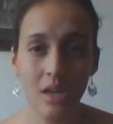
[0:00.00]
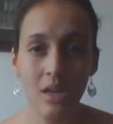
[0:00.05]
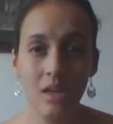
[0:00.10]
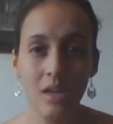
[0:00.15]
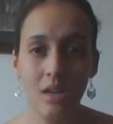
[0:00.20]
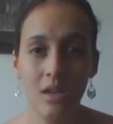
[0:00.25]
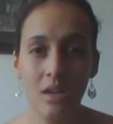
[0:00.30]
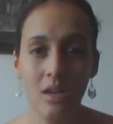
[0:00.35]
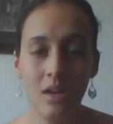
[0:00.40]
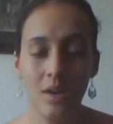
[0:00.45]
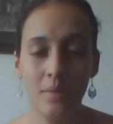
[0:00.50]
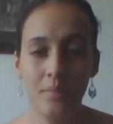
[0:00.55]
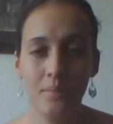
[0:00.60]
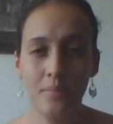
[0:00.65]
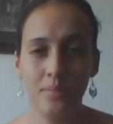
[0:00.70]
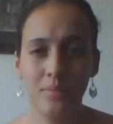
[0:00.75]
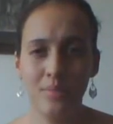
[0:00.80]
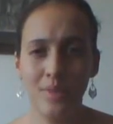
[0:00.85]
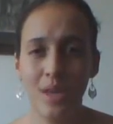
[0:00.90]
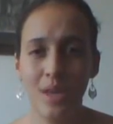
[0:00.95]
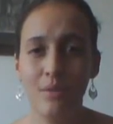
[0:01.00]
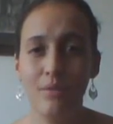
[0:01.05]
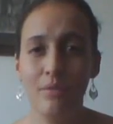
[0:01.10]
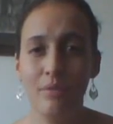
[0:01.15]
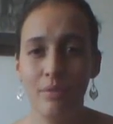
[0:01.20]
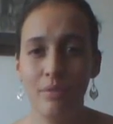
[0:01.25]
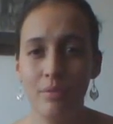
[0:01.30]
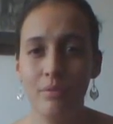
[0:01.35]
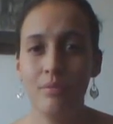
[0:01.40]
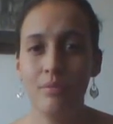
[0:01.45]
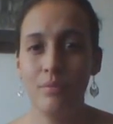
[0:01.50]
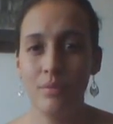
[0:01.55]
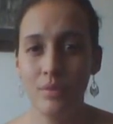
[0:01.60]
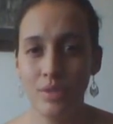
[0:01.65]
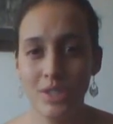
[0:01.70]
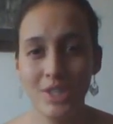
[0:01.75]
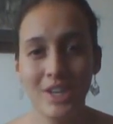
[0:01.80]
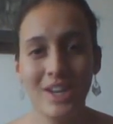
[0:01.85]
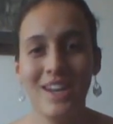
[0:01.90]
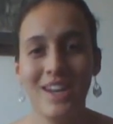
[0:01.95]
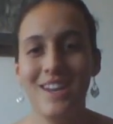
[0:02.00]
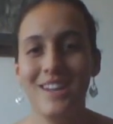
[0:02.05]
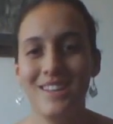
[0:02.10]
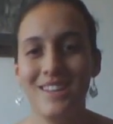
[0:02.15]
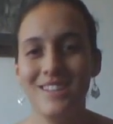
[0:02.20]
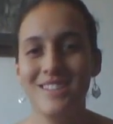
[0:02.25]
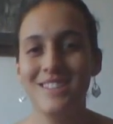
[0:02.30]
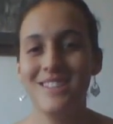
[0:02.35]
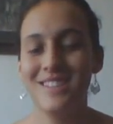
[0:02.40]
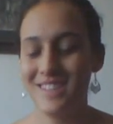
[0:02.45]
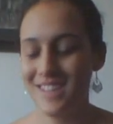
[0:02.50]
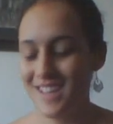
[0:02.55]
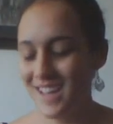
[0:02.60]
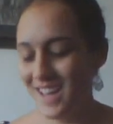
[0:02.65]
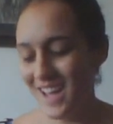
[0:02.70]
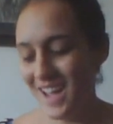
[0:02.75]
and they've changed.